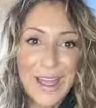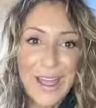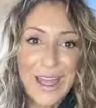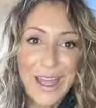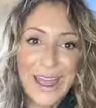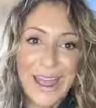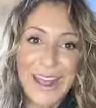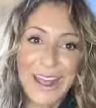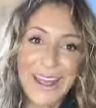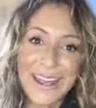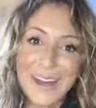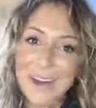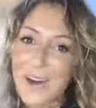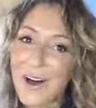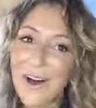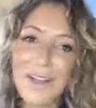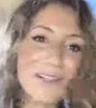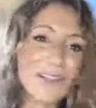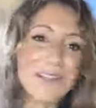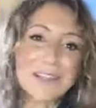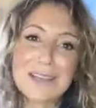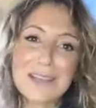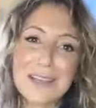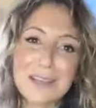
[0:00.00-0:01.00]
and all
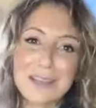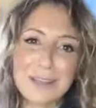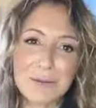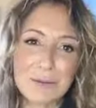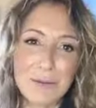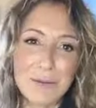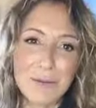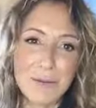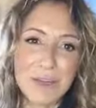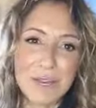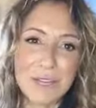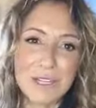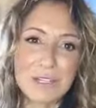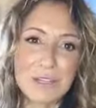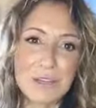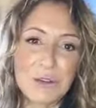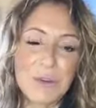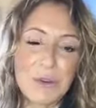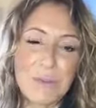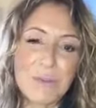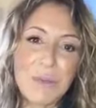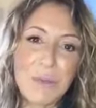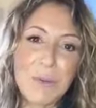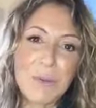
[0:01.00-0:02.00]
these things that we want to do,
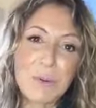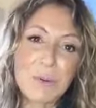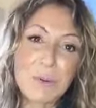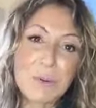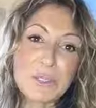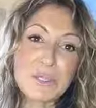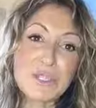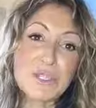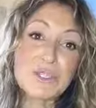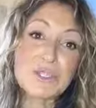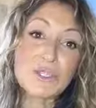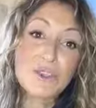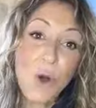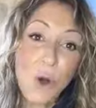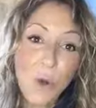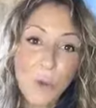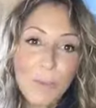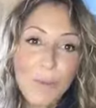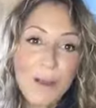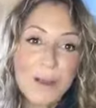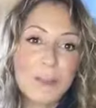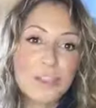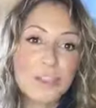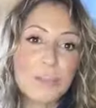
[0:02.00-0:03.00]
and people put so
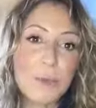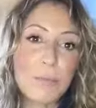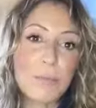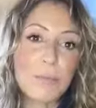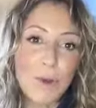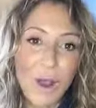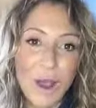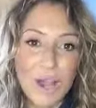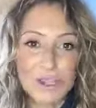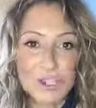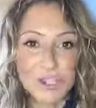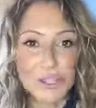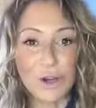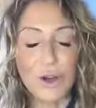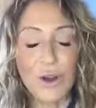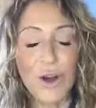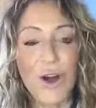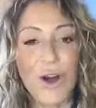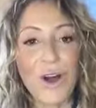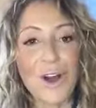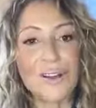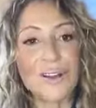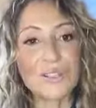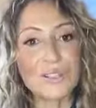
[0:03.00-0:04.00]
much pressure
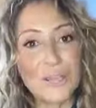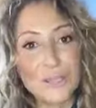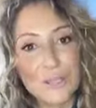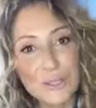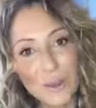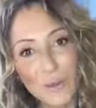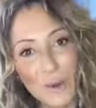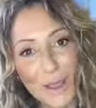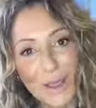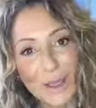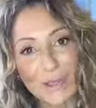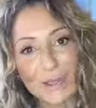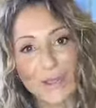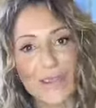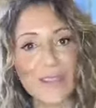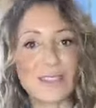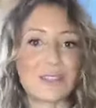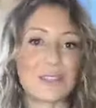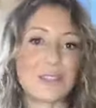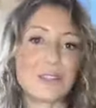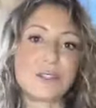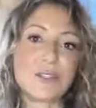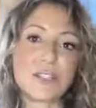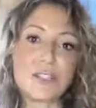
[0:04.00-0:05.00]
on, did you write your list,
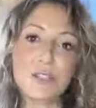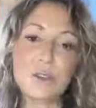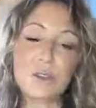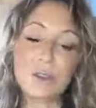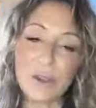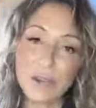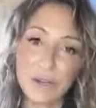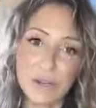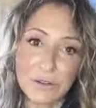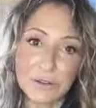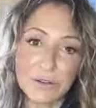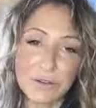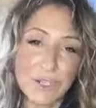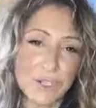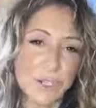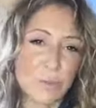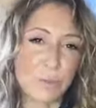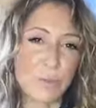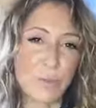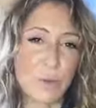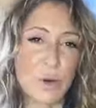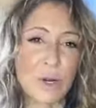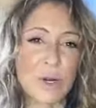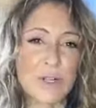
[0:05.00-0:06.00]
and did you create your vision
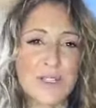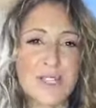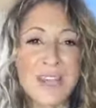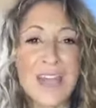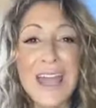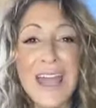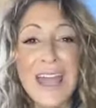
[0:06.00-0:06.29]
boards,